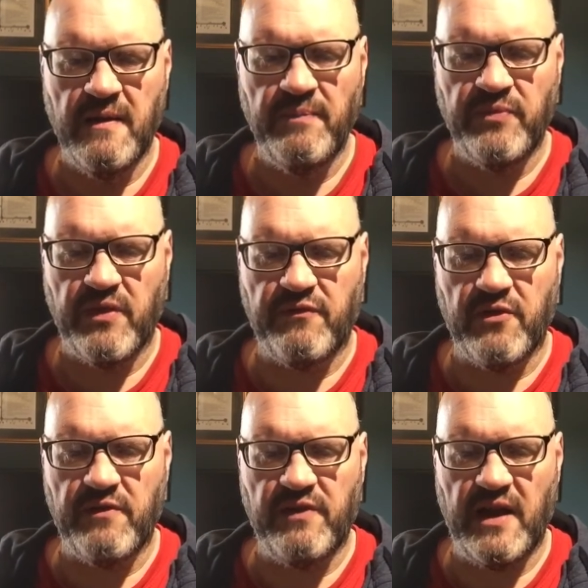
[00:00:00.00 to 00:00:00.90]
The fruit
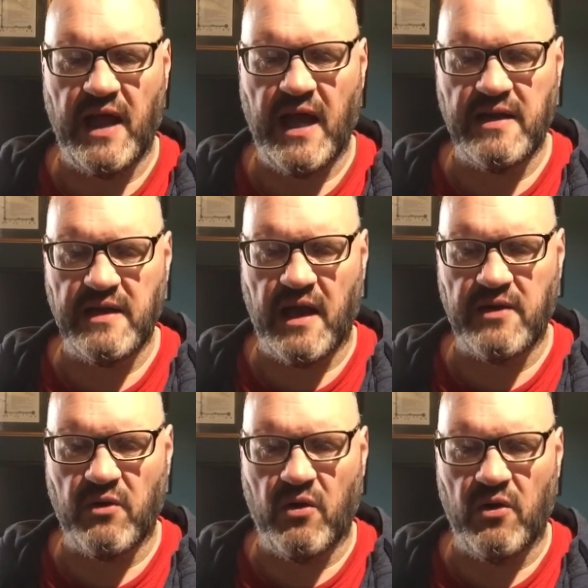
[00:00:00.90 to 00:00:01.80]
of thy land and
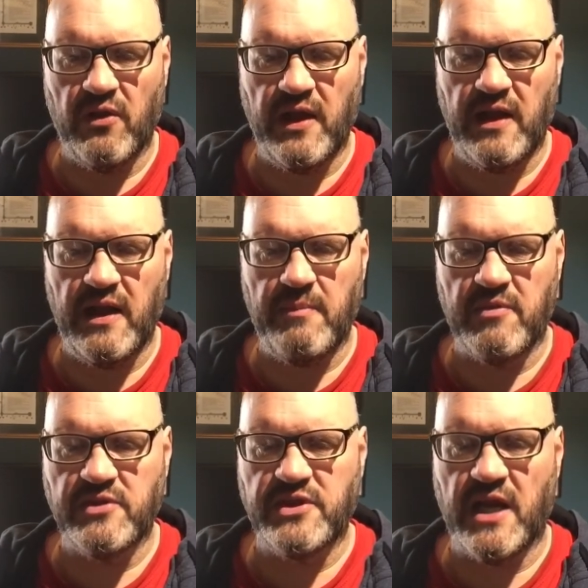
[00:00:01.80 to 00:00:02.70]
all thy labours
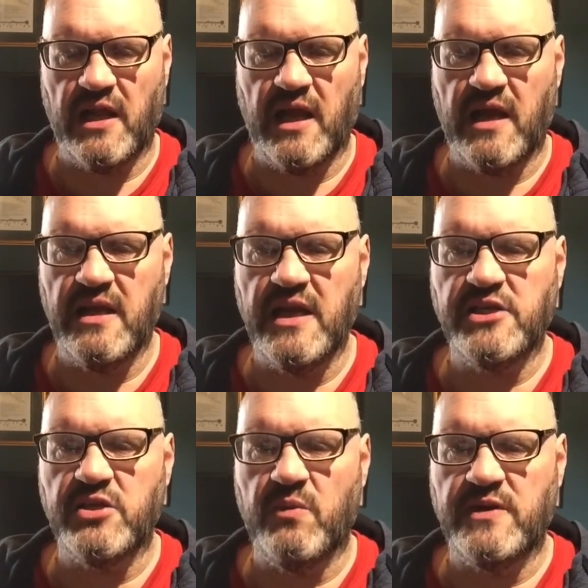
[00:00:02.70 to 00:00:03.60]
shall a
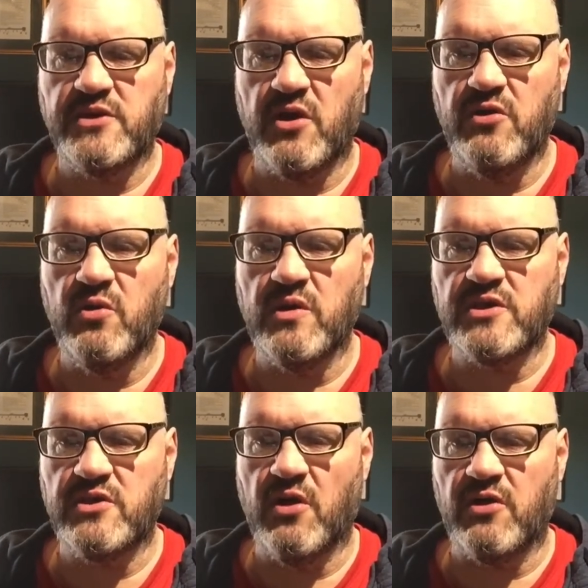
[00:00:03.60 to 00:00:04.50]
nation which thou knowest
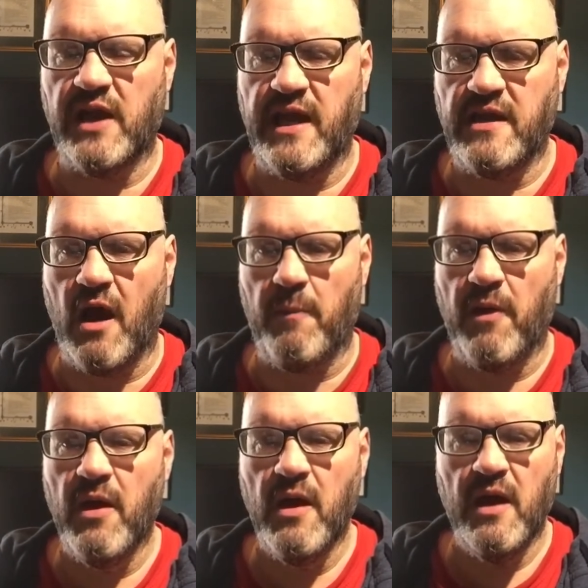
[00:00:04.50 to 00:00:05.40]
not eat up,
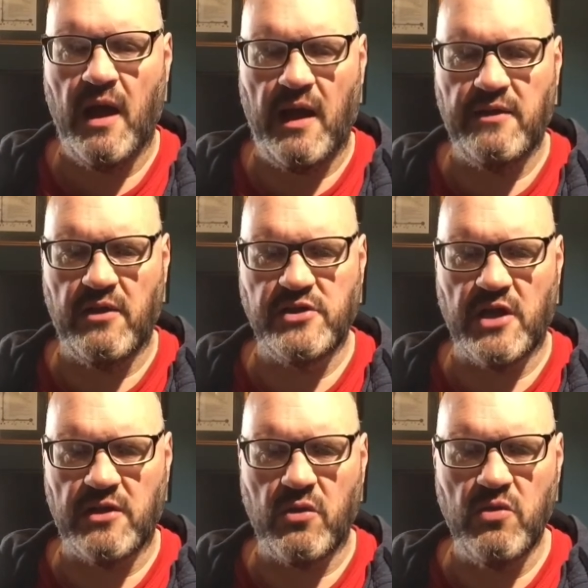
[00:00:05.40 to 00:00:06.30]
and thou shalt
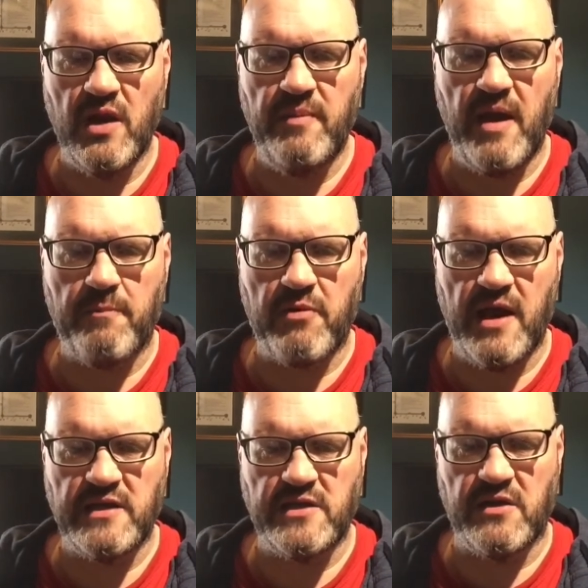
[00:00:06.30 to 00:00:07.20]
only be
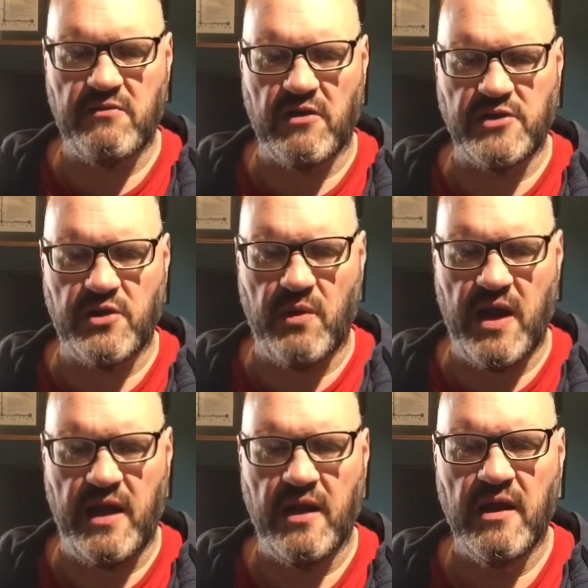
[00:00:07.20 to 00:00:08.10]
oppressed and crushed away.
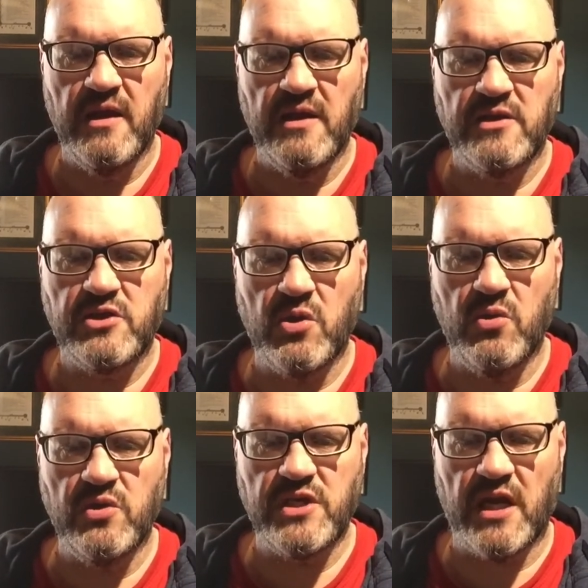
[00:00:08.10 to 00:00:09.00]
So
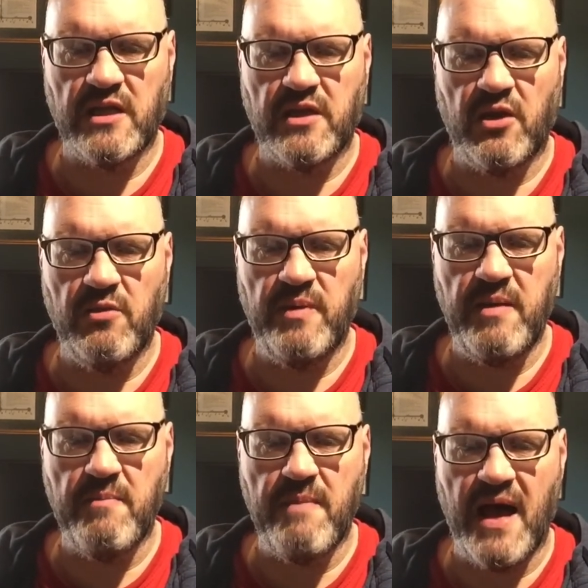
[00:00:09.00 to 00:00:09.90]
shalt thou be
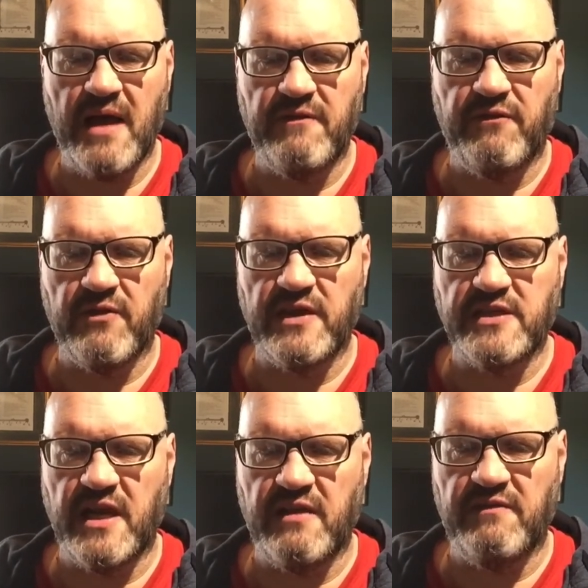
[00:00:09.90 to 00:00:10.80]
mad for the
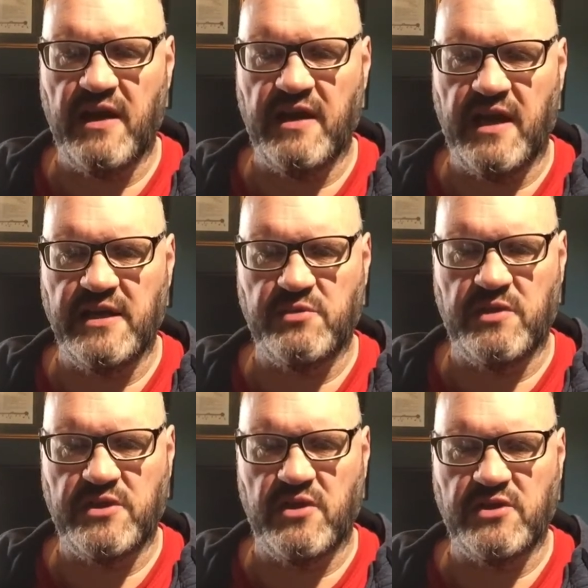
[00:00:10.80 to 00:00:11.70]
sight of thine eyes, which
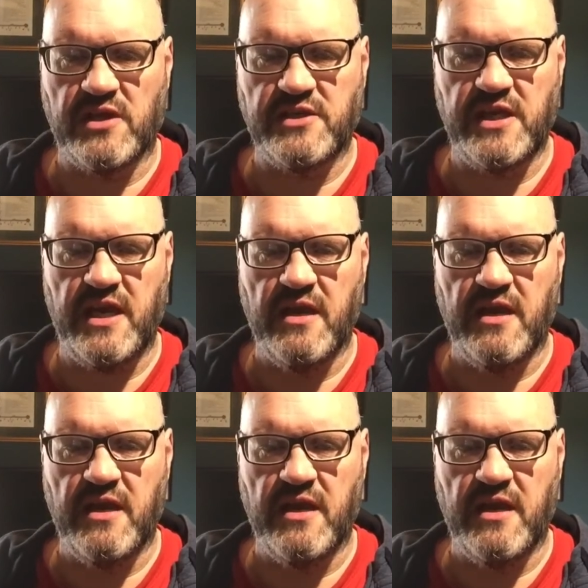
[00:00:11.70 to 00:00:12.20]
thou shalt see.